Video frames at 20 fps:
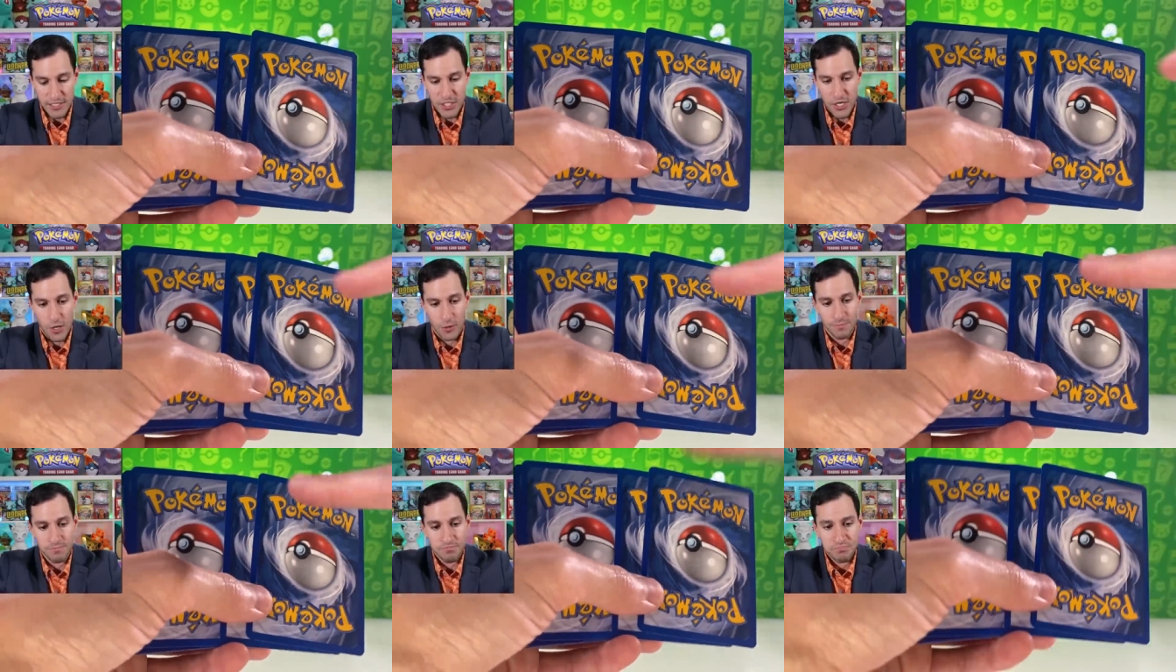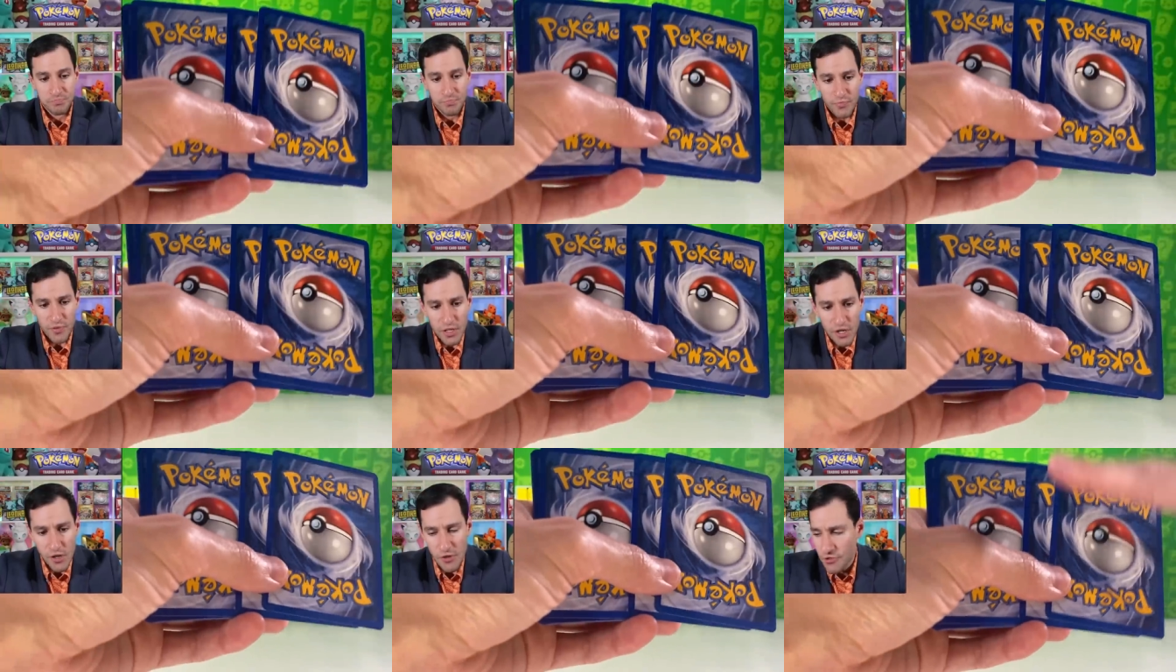So
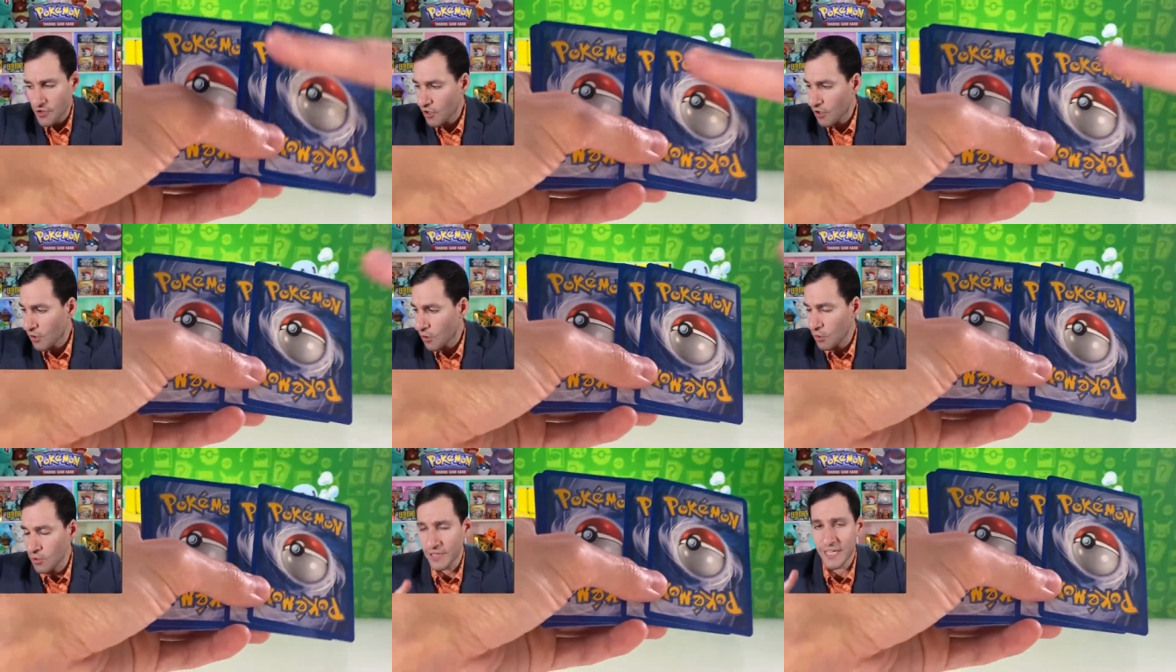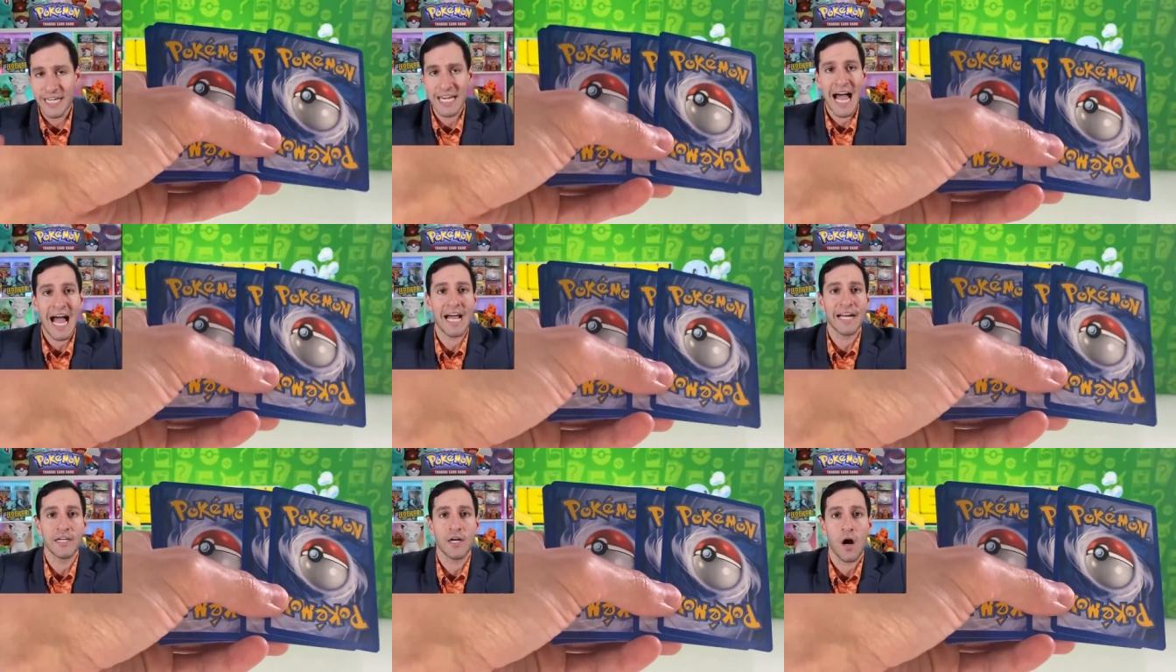there are only
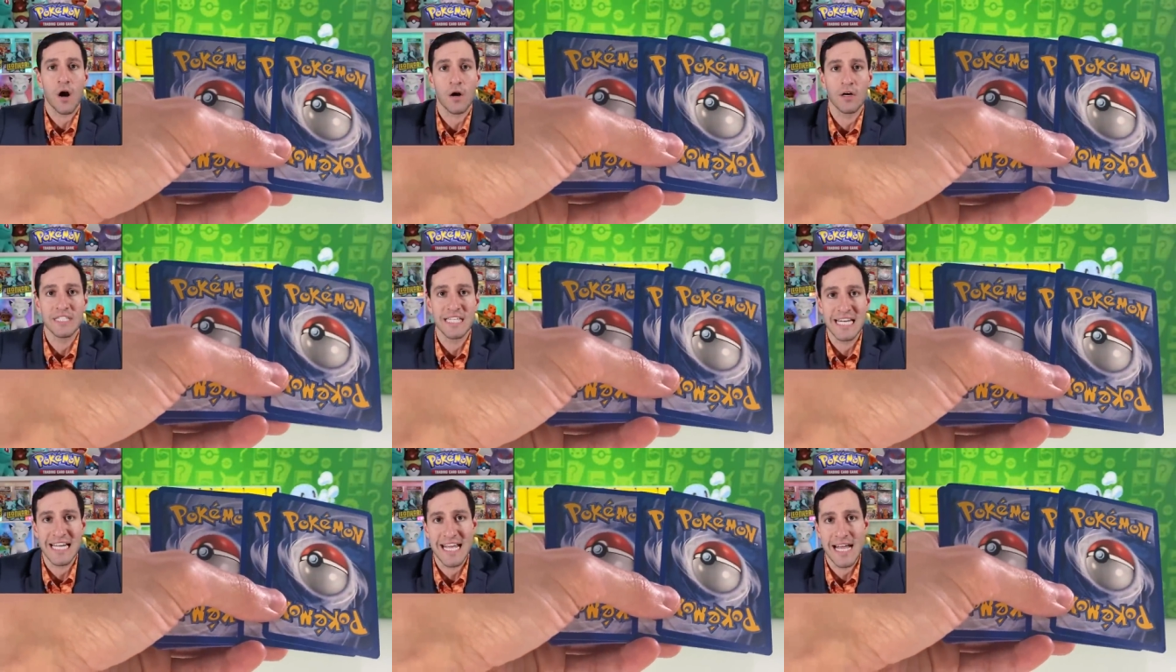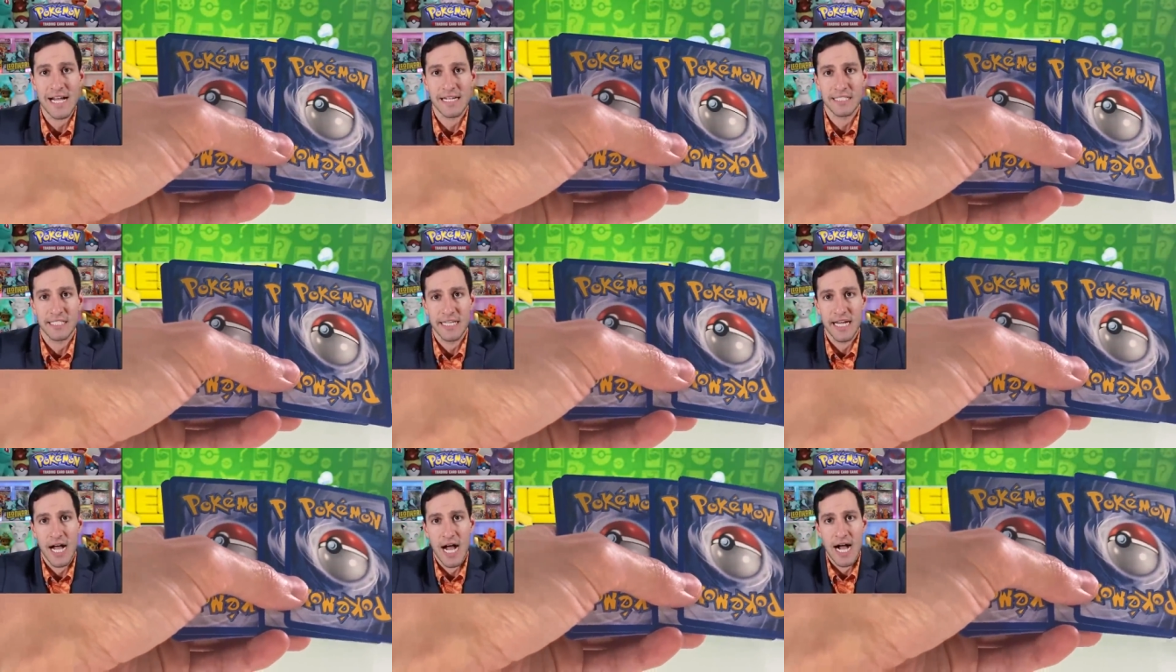nine cards in E
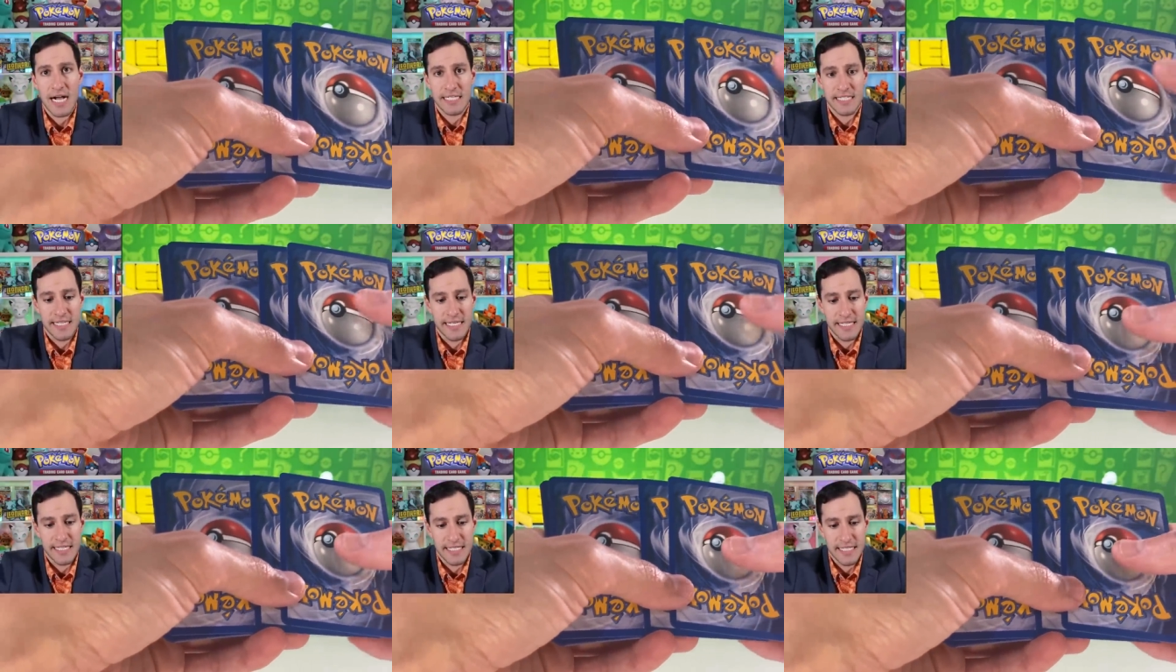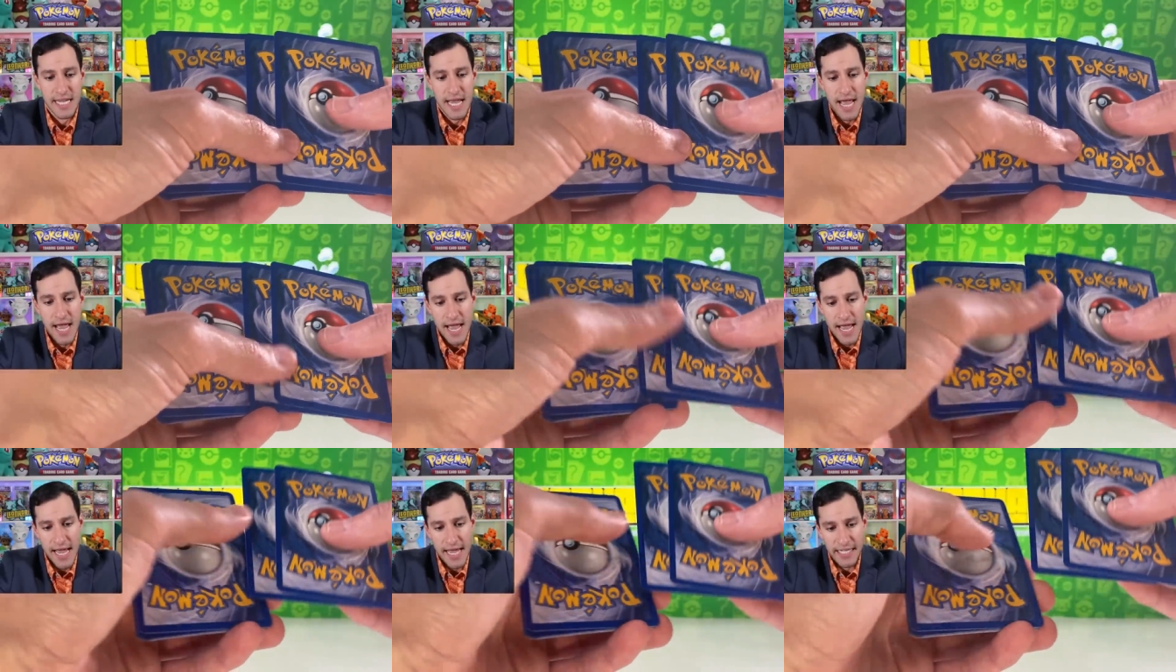X Deoxys,
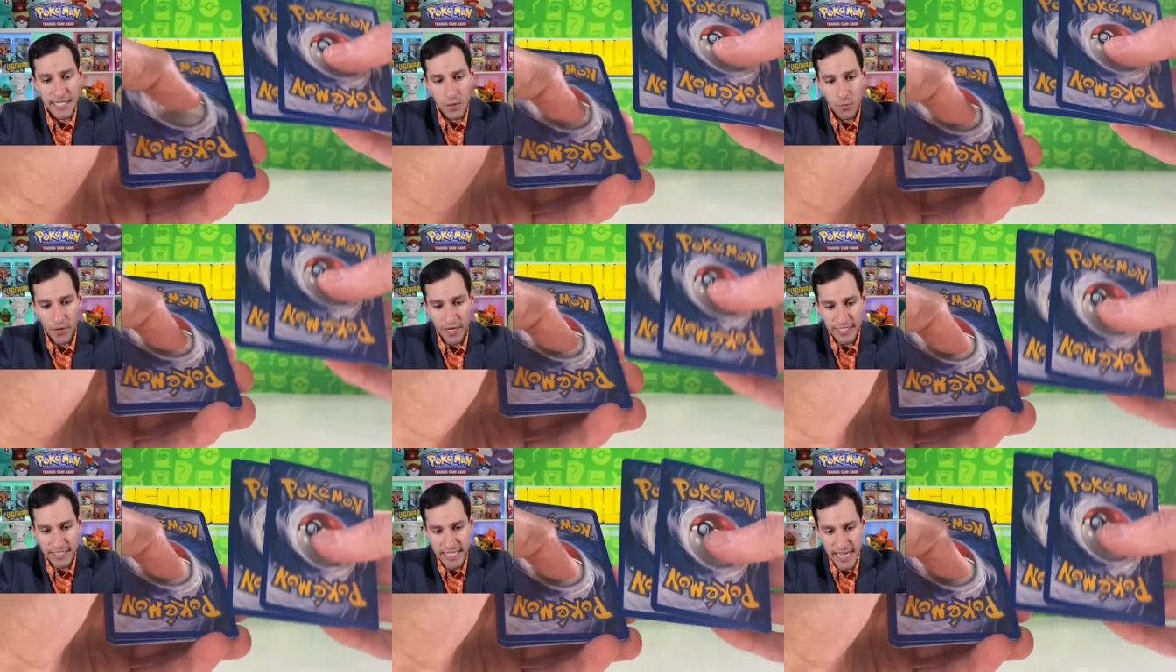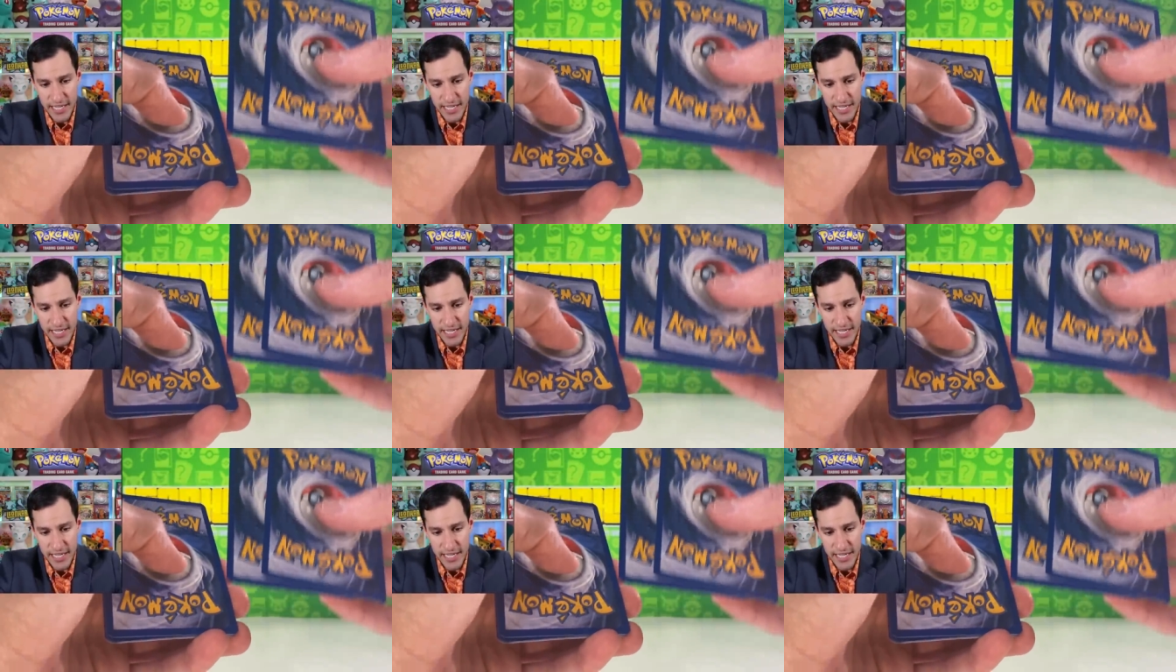and you want to